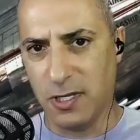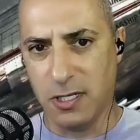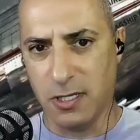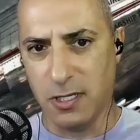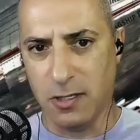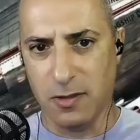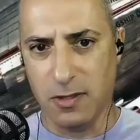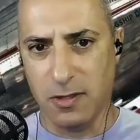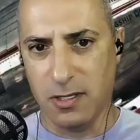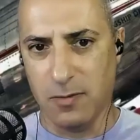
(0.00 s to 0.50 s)

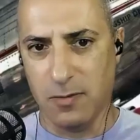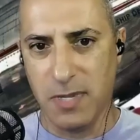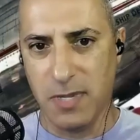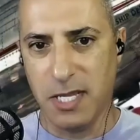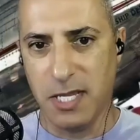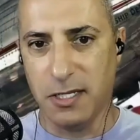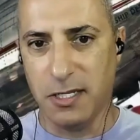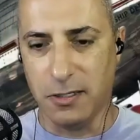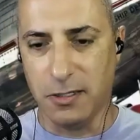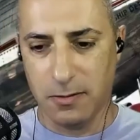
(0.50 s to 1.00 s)
in the
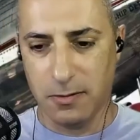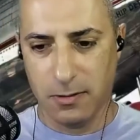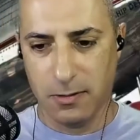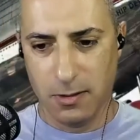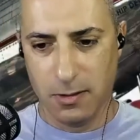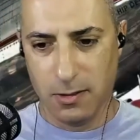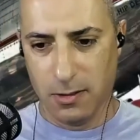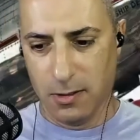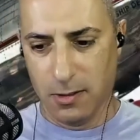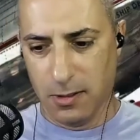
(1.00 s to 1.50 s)
immediate
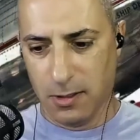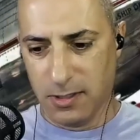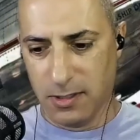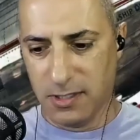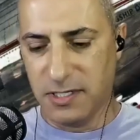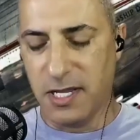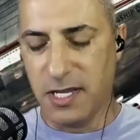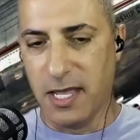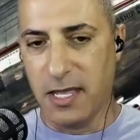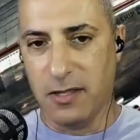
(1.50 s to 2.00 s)

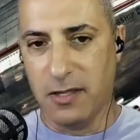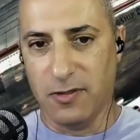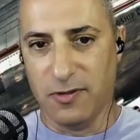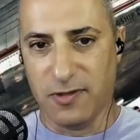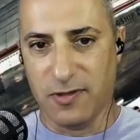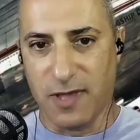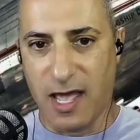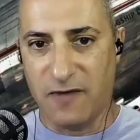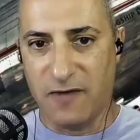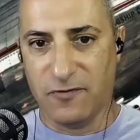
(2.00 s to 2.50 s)
days
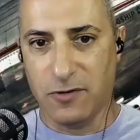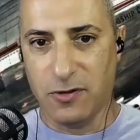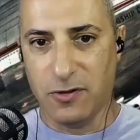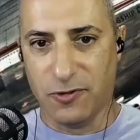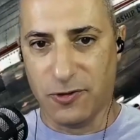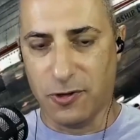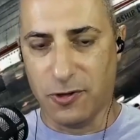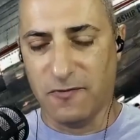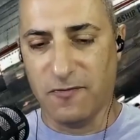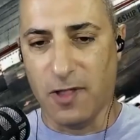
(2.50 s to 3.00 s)
after you
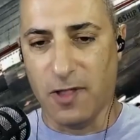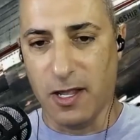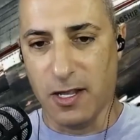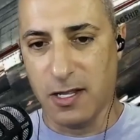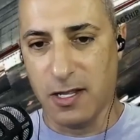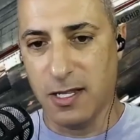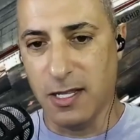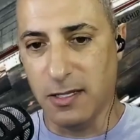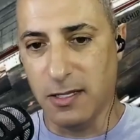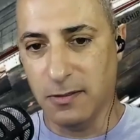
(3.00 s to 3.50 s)
started flying
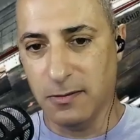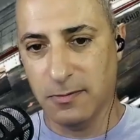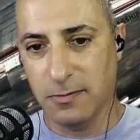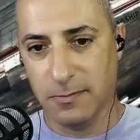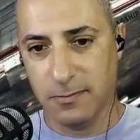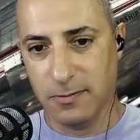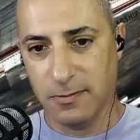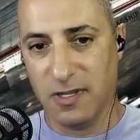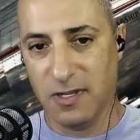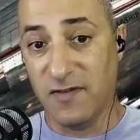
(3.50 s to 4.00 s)
again,
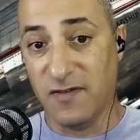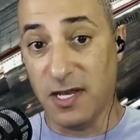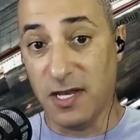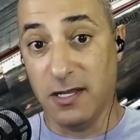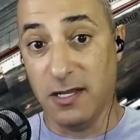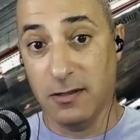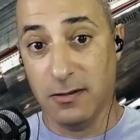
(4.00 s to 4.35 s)
if any?